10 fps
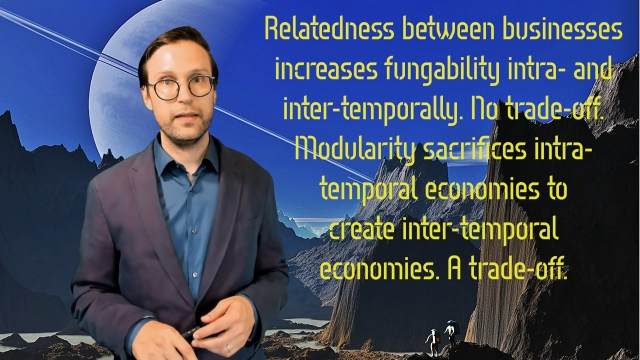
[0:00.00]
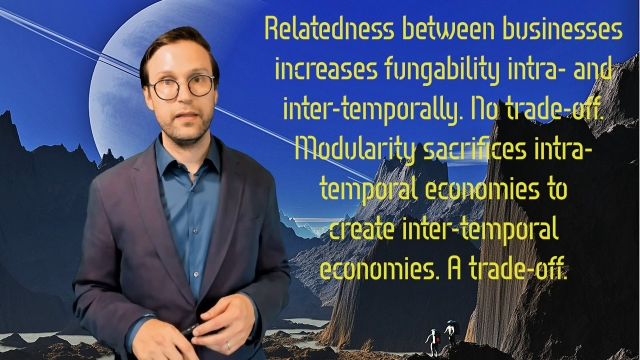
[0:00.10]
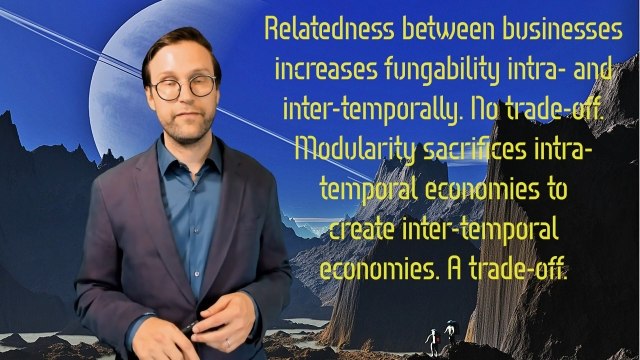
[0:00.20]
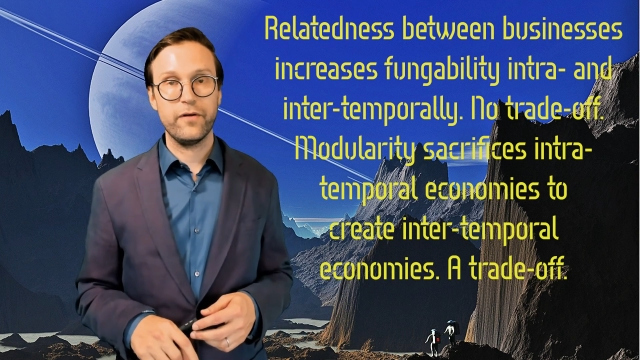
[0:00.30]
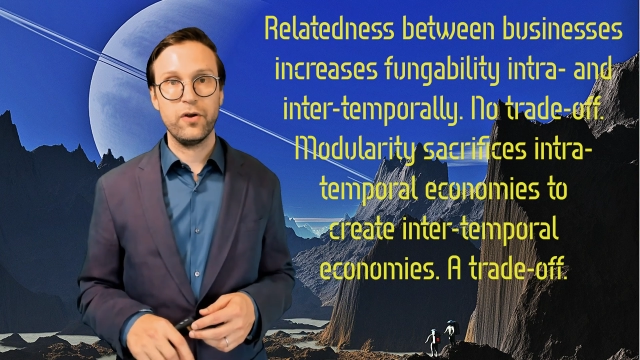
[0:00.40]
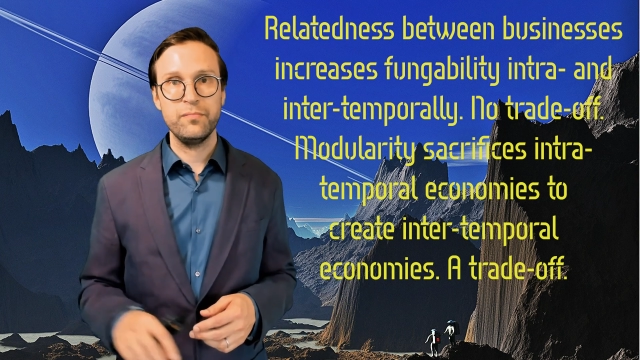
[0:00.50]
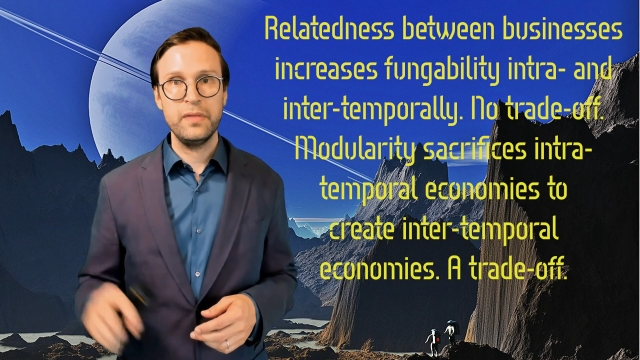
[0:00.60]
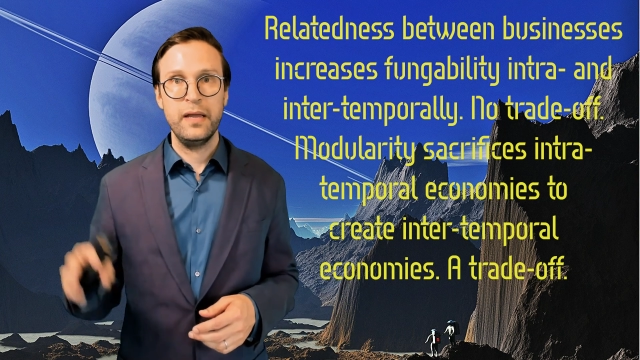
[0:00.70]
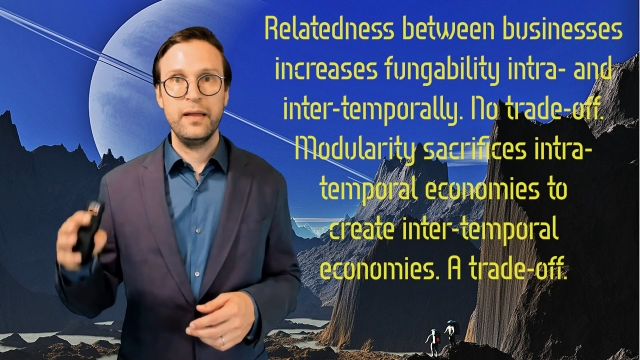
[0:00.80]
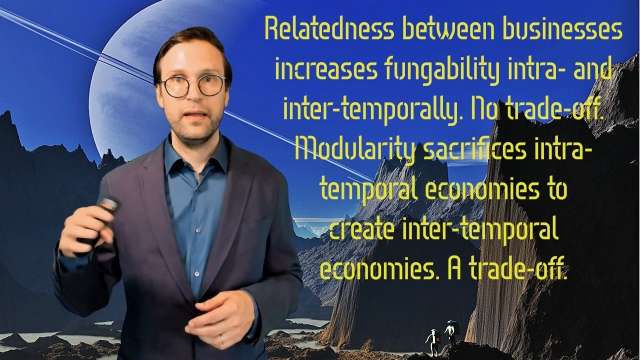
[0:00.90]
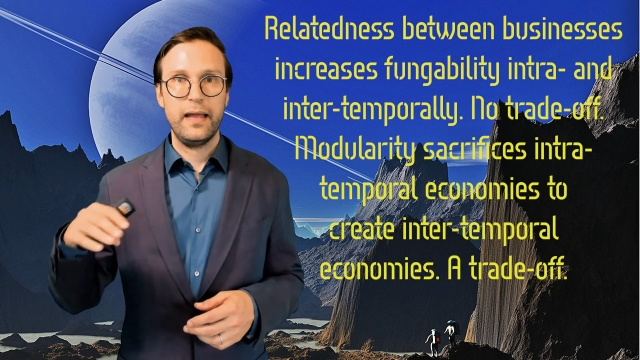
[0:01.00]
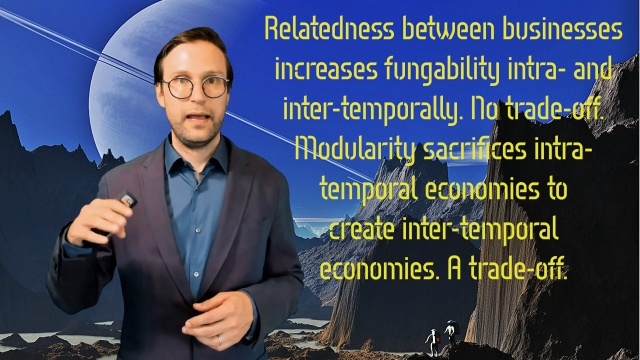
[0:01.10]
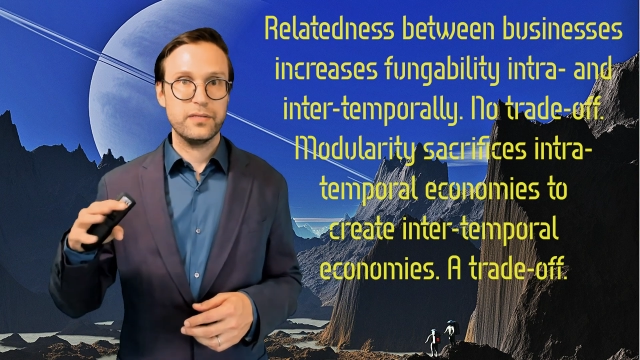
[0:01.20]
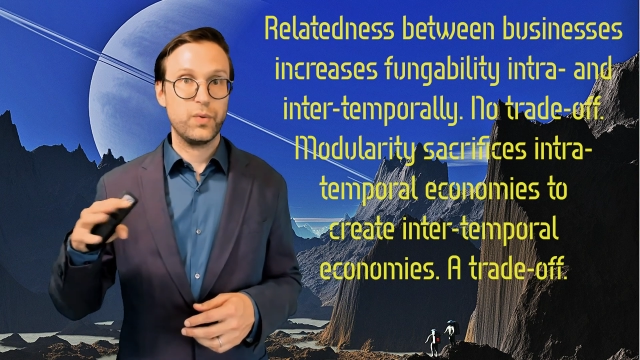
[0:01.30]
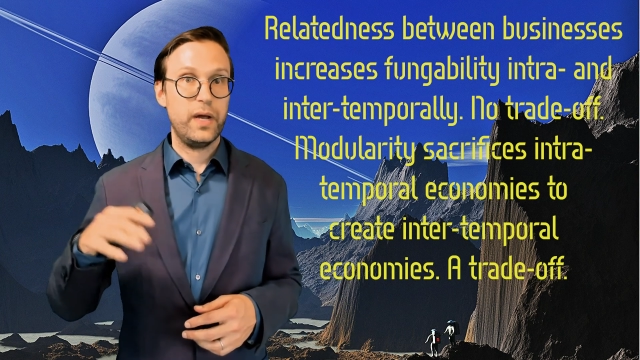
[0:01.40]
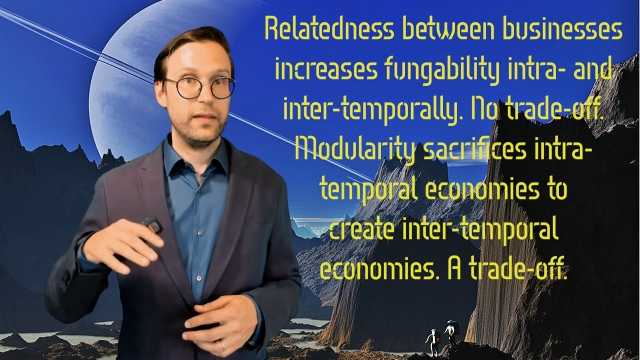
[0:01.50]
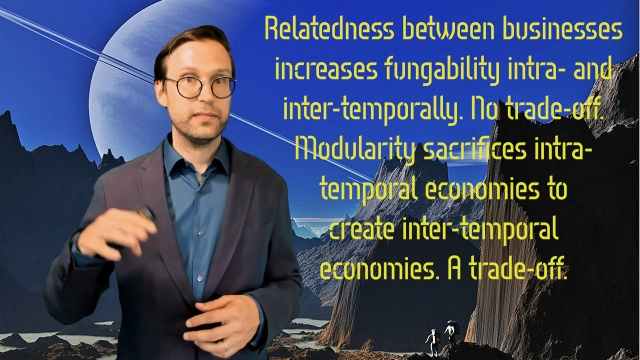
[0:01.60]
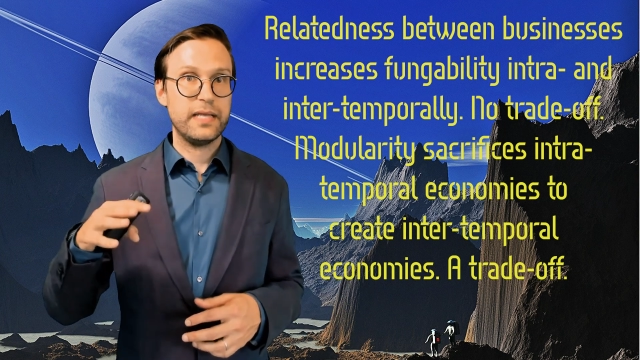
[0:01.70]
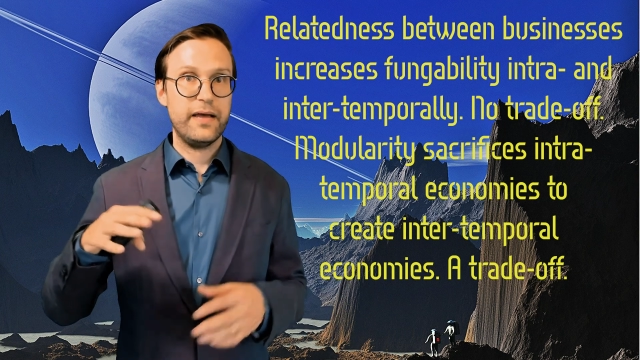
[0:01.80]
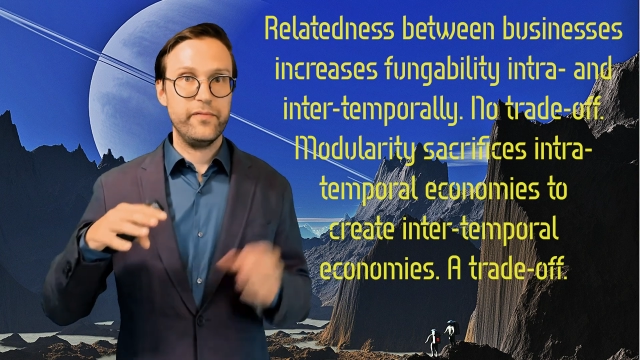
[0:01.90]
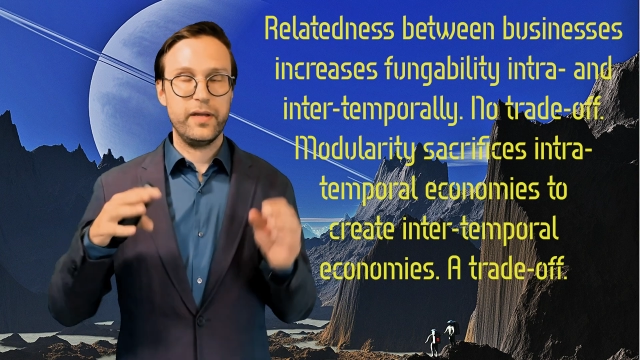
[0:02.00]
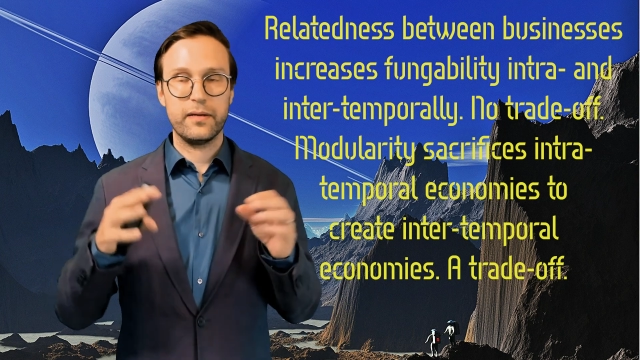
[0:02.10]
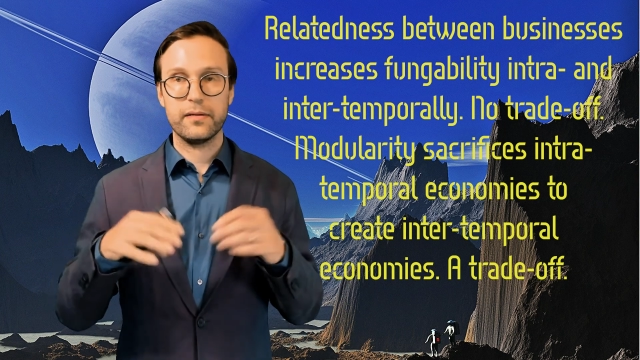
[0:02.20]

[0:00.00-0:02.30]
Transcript: in the firm, as well as having